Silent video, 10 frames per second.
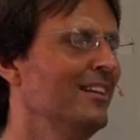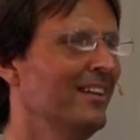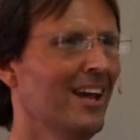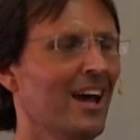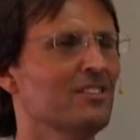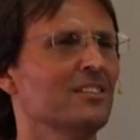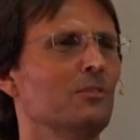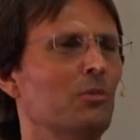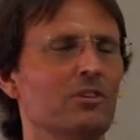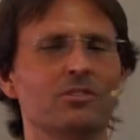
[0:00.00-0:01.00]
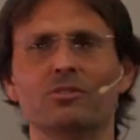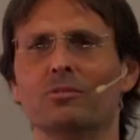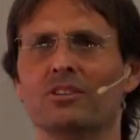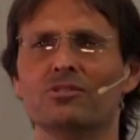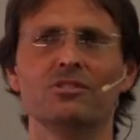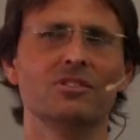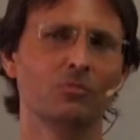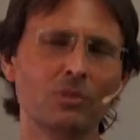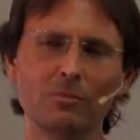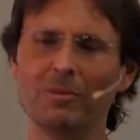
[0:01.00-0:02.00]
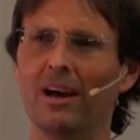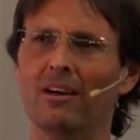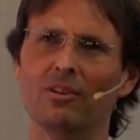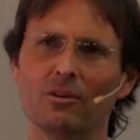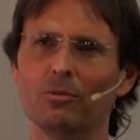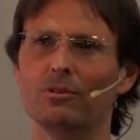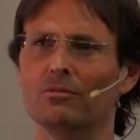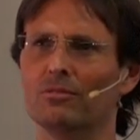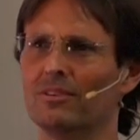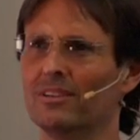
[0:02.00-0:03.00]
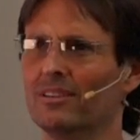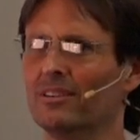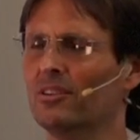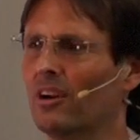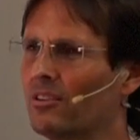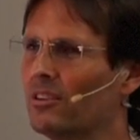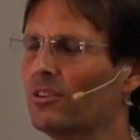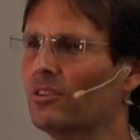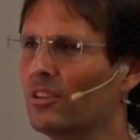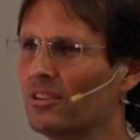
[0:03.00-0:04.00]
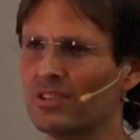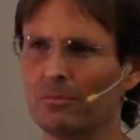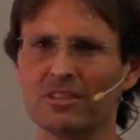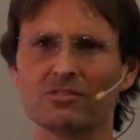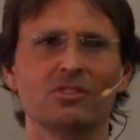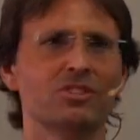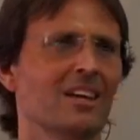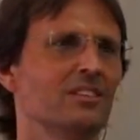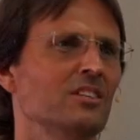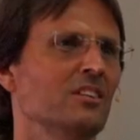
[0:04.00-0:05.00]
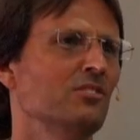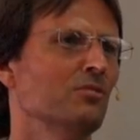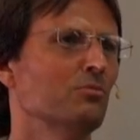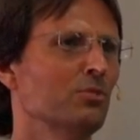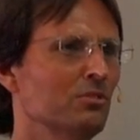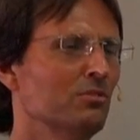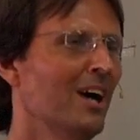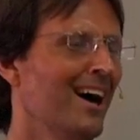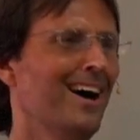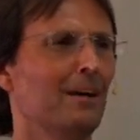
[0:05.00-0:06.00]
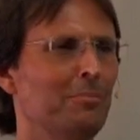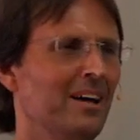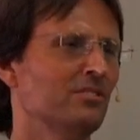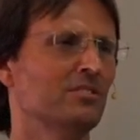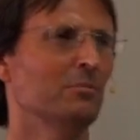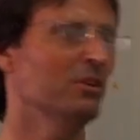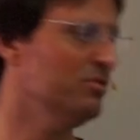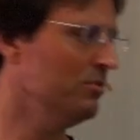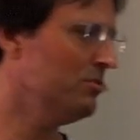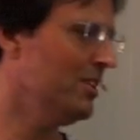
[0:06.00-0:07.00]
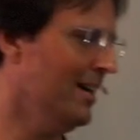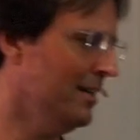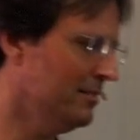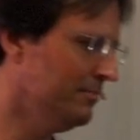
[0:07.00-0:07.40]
that actually what you're doing is using willpower, not will. Not you, something's not changing in your real heart-based emotional state.